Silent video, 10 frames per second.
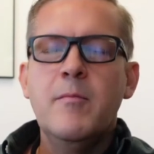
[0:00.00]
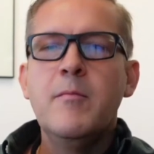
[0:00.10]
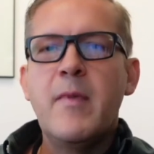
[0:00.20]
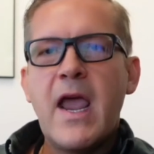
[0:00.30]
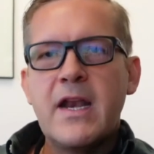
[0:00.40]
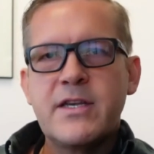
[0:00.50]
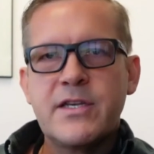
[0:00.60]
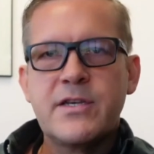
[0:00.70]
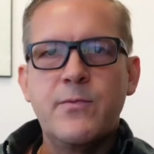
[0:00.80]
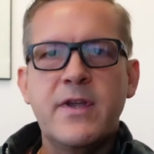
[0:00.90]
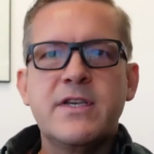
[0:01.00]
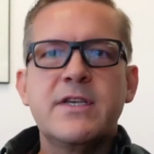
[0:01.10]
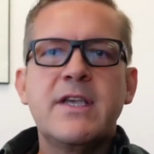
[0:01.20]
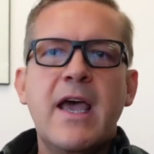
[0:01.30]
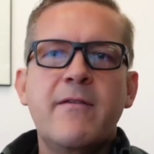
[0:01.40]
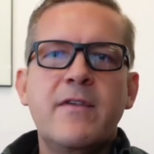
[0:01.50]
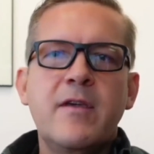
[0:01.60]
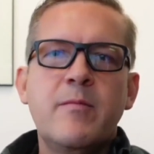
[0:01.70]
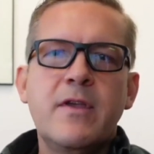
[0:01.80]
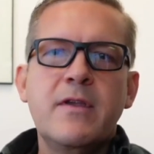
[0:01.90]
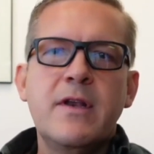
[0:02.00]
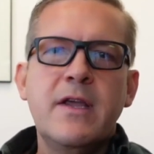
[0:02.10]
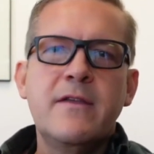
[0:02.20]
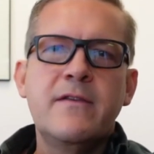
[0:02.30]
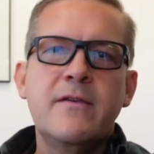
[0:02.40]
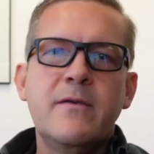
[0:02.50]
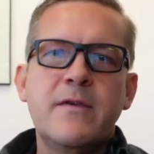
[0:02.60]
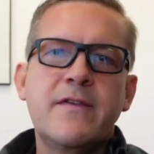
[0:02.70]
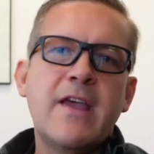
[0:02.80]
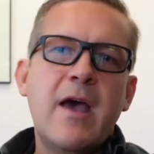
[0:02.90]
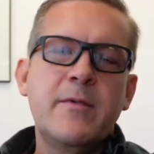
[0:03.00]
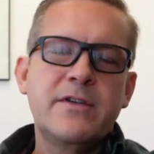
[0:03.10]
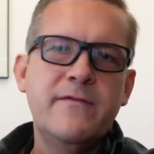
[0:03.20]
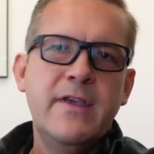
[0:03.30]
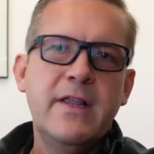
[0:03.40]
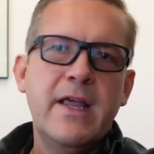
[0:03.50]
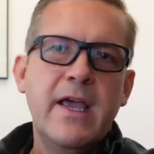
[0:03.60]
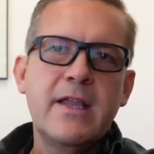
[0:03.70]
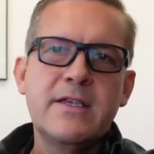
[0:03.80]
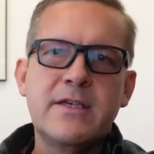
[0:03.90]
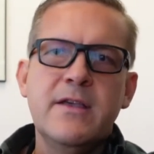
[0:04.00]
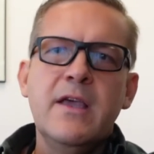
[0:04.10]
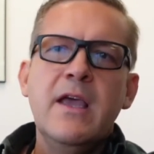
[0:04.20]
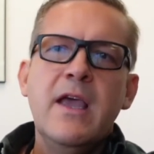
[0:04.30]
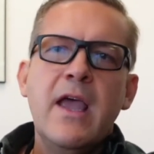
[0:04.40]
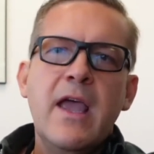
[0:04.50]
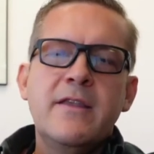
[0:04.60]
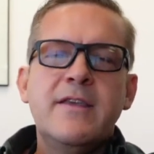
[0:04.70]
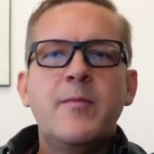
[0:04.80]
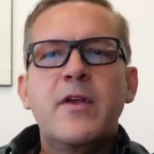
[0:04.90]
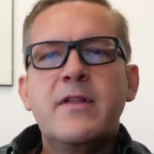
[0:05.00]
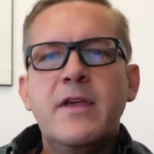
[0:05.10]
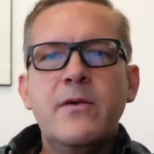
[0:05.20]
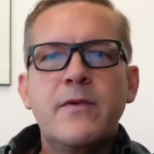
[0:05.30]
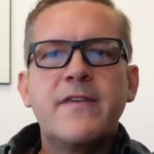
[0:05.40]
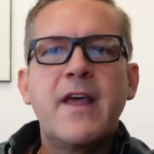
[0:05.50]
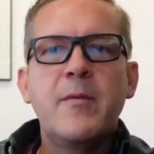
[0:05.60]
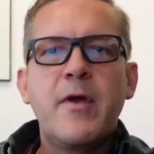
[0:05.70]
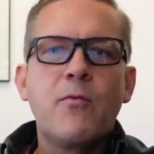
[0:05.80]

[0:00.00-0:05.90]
Managed switches have the ability to establish VLANs, and typically you will set up a